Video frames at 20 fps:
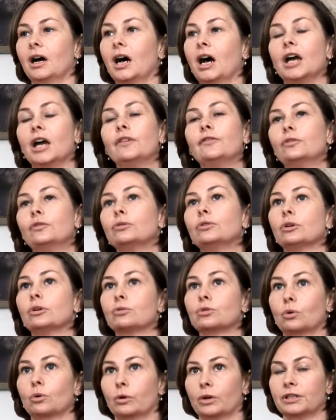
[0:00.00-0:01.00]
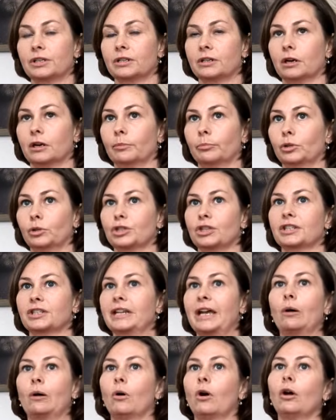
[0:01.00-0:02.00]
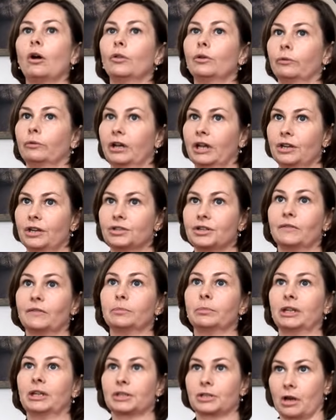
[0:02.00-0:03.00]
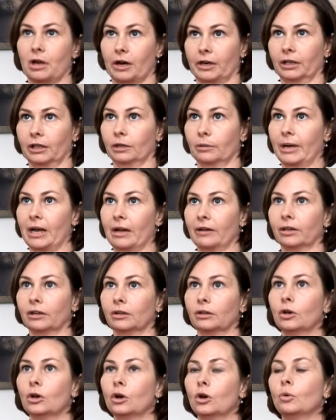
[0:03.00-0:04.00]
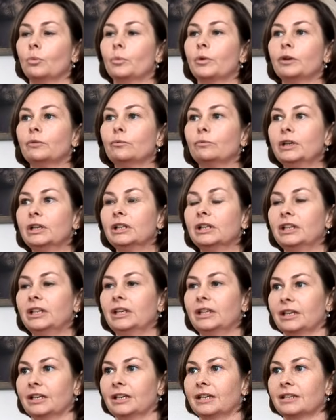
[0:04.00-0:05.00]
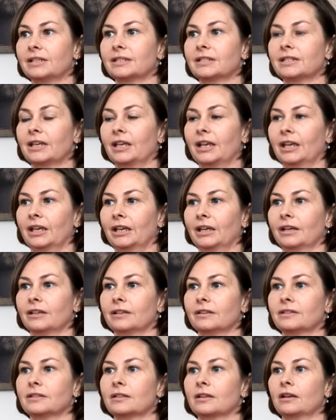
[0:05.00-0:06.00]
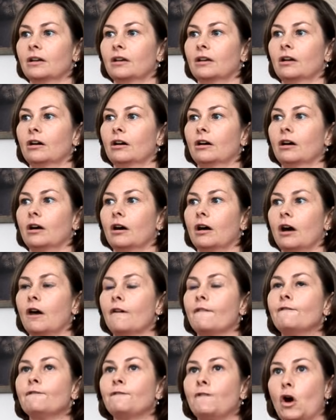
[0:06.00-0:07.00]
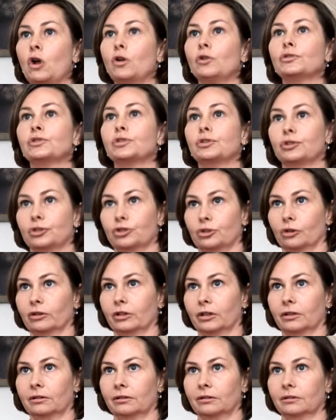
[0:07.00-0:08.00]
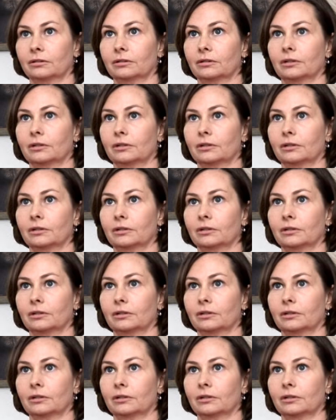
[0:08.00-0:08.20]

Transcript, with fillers: High fructose corn syrup, which is now all the rage, everybody's talking about it, what it really is is a false sugar